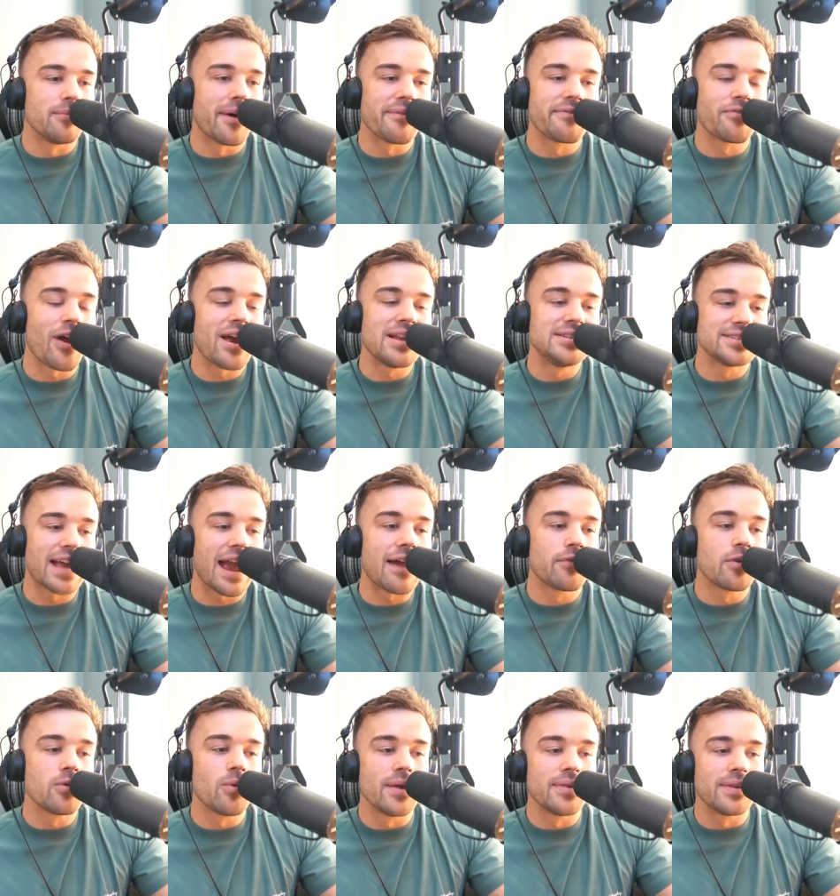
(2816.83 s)
my friends,
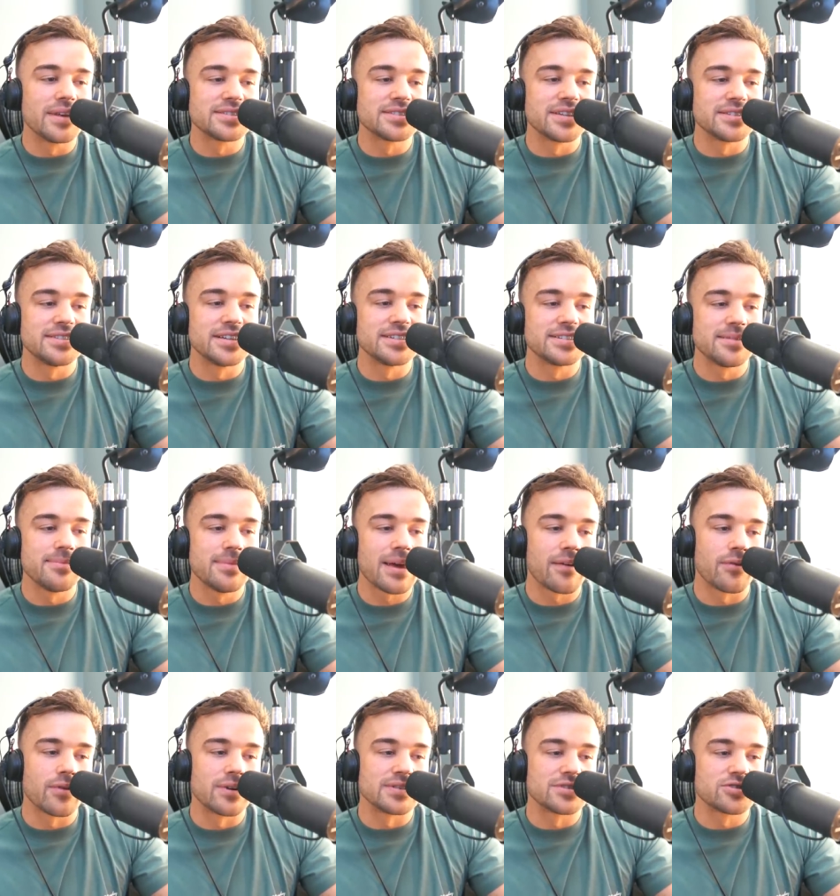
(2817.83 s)
everyone that's assisted me,
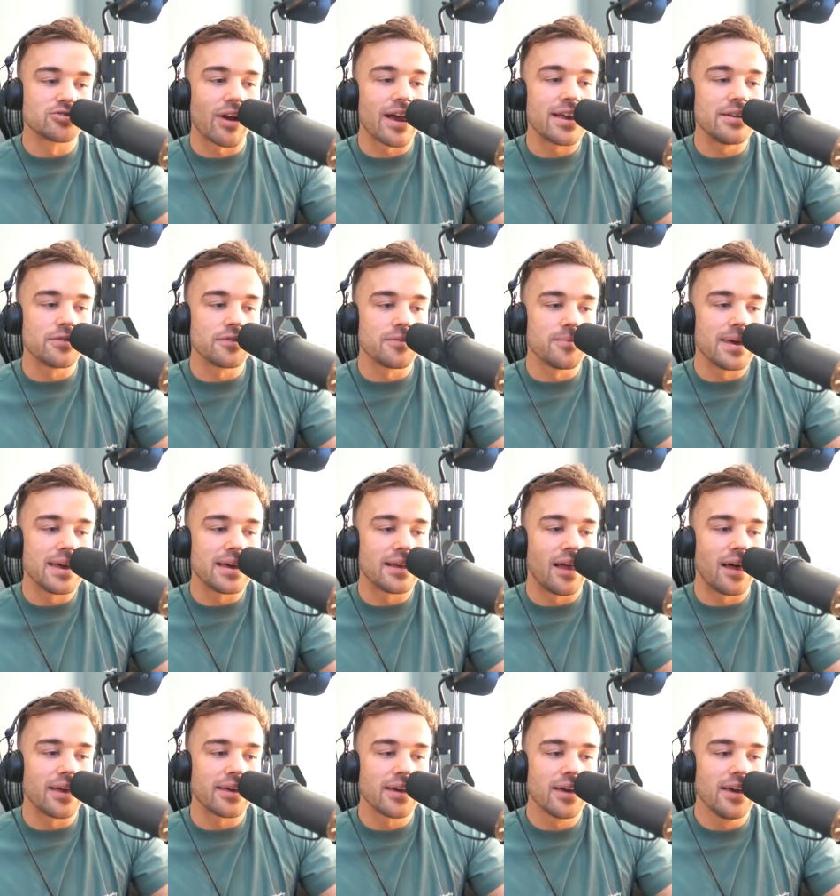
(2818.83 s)
everyone that's trained with me,
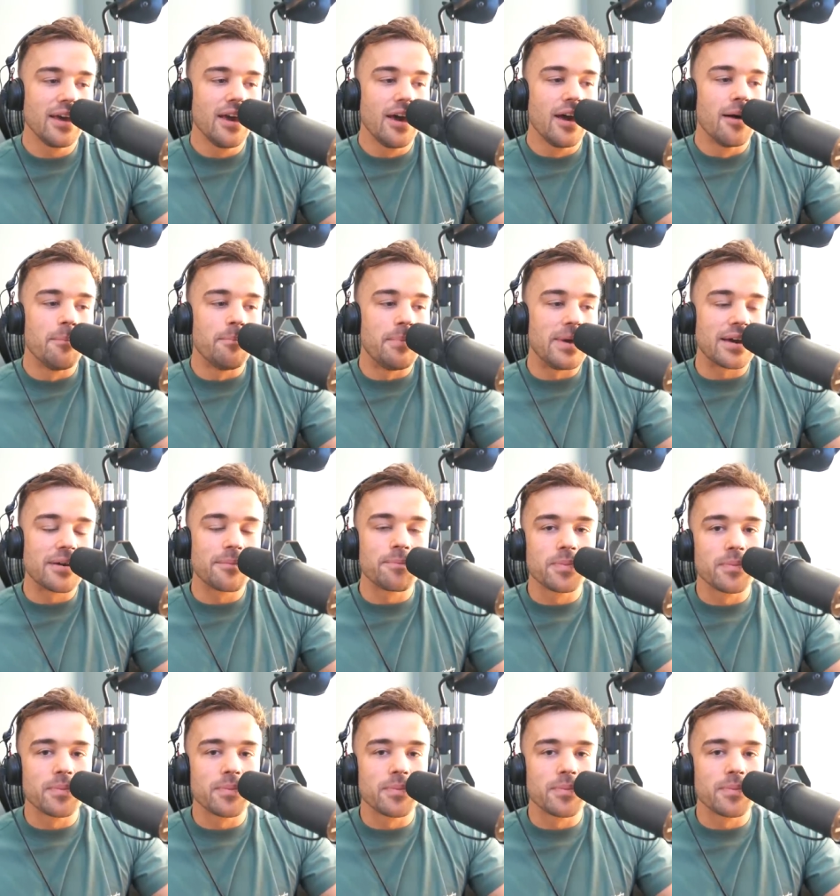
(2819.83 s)
like big,